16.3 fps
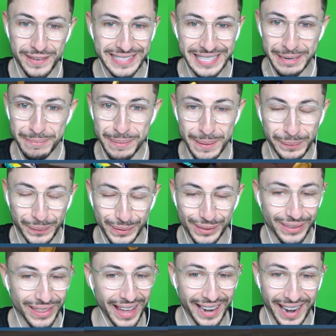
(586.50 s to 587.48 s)
see people
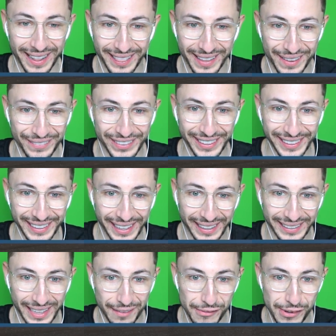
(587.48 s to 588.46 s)
do that. I love it. I
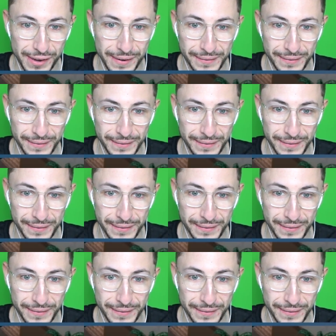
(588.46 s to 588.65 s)
love it.